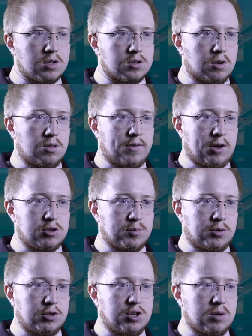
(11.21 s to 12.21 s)
So the voucher
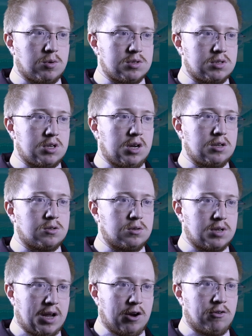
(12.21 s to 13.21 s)
project was
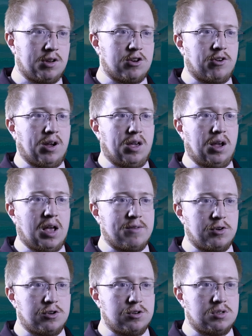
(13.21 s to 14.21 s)
entitled Accurately Tracking a
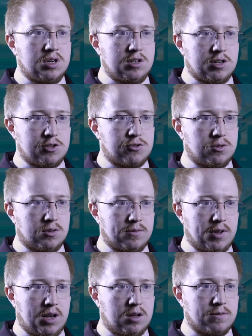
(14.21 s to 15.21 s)
Heavy-Duty Industrial
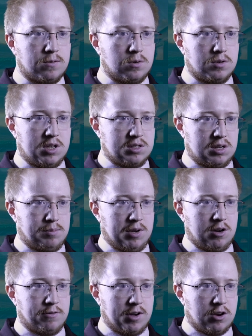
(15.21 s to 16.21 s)
Conveyor for Nissan
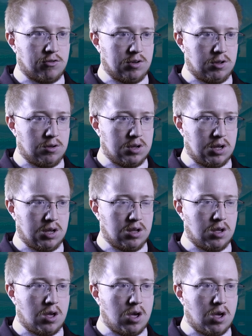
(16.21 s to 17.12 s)
Manufacturing UK.